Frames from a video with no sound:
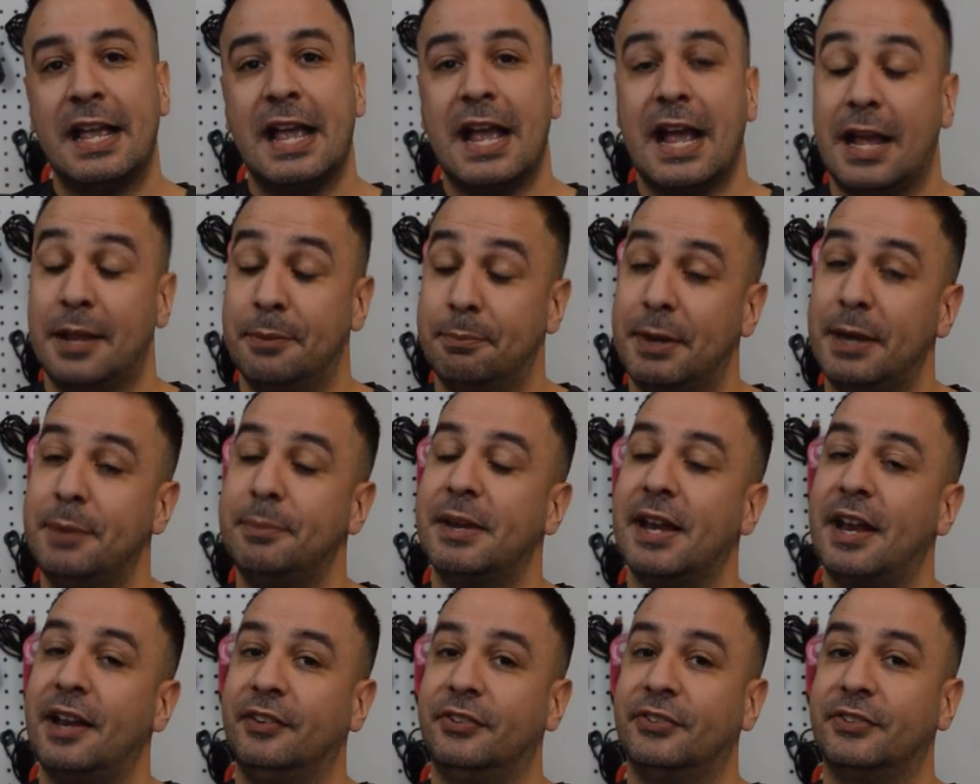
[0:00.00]
And maybe
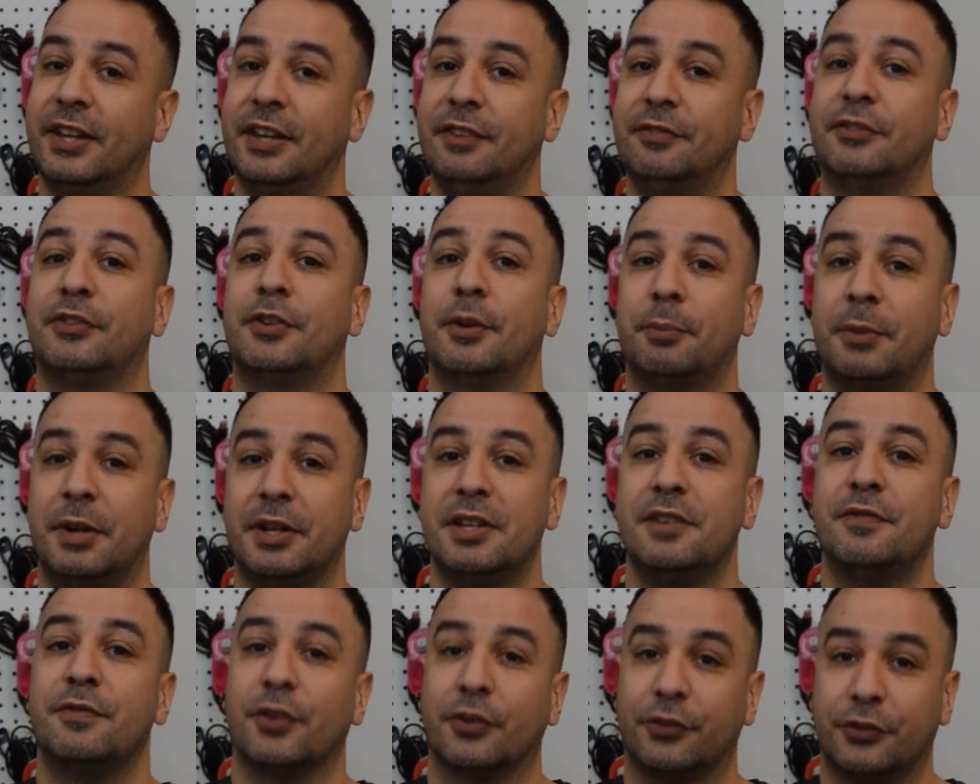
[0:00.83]
I saved some
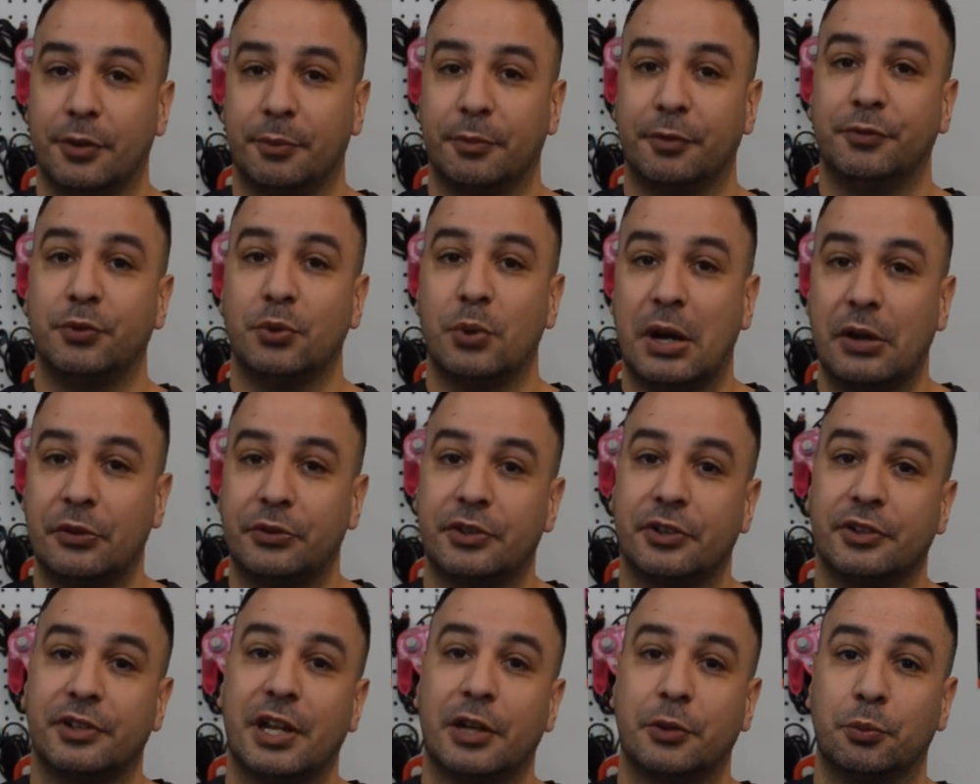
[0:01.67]
money for some of you out
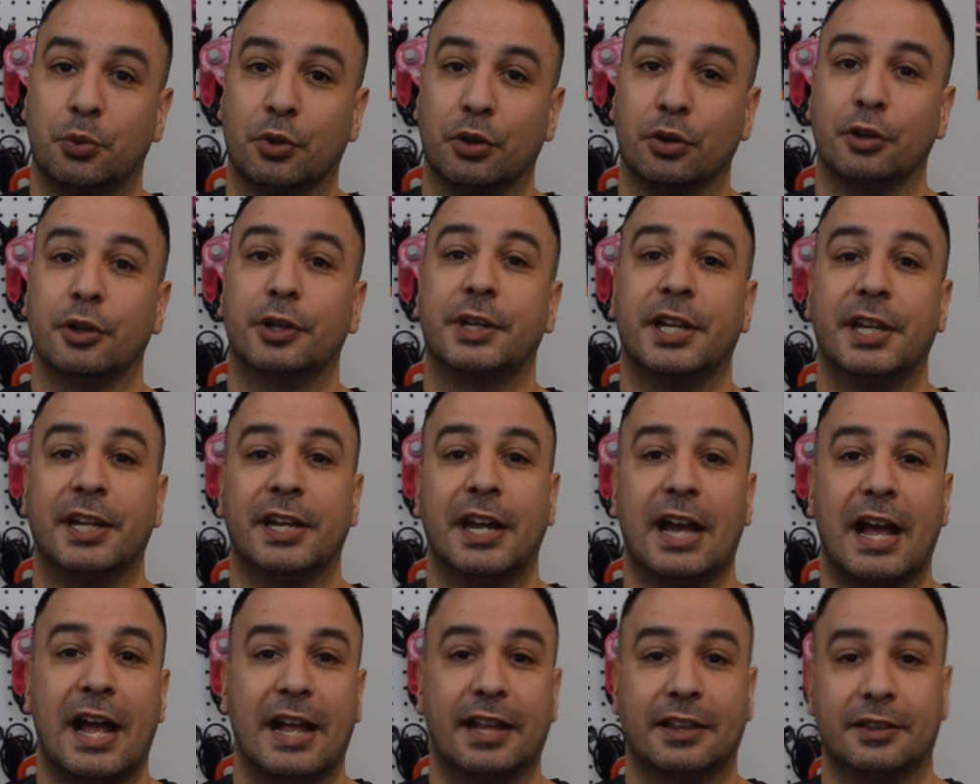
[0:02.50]
there that were looking
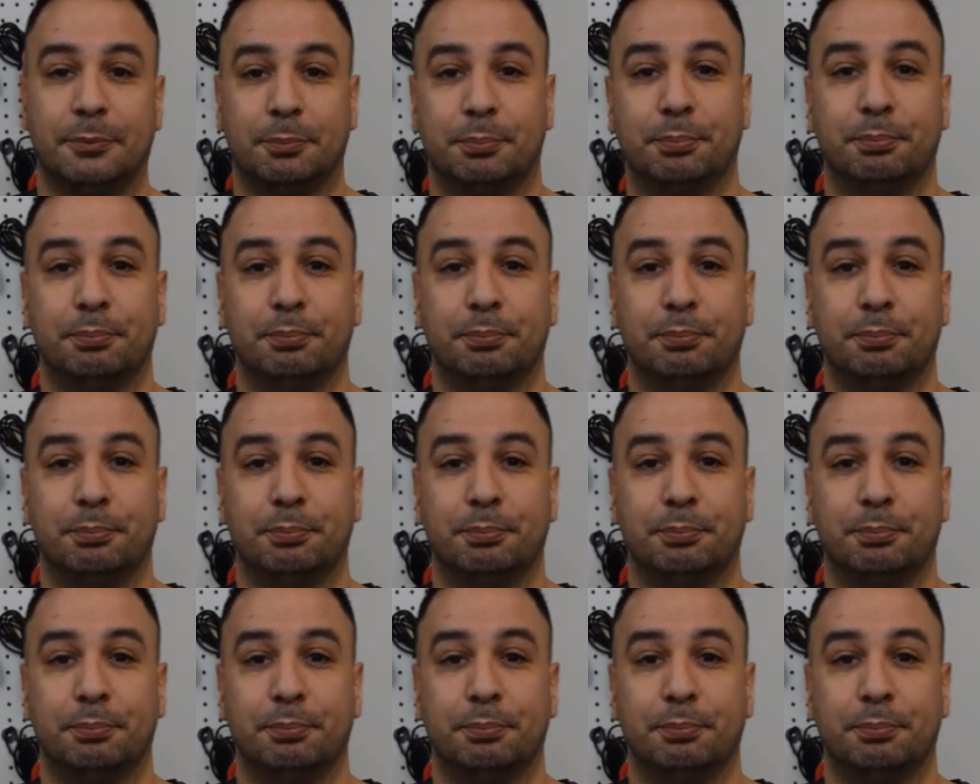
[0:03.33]
at